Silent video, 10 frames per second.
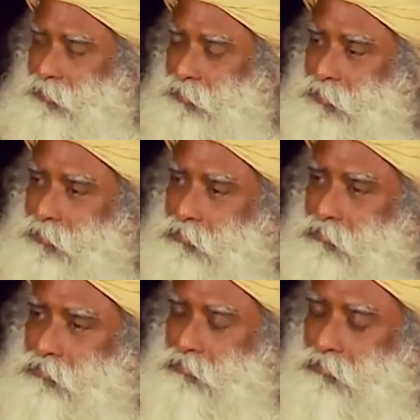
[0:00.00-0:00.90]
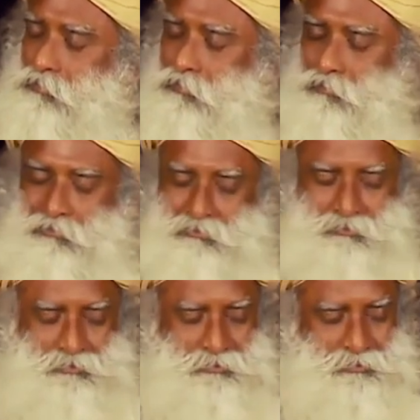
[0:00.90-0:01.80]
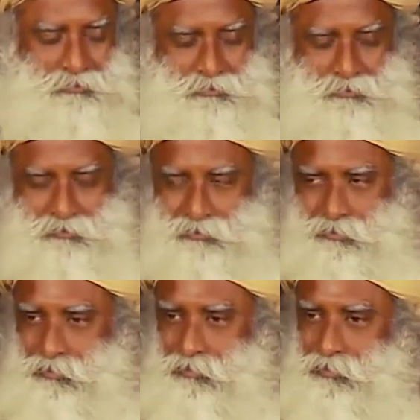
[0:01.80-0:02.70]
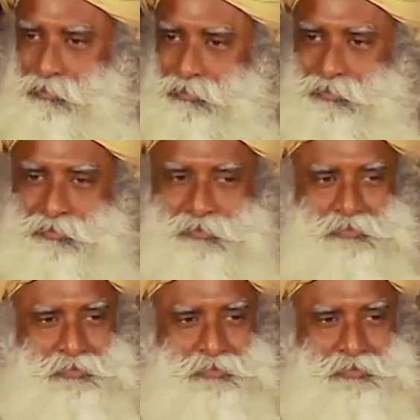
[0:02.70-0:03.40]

Nobody speaks.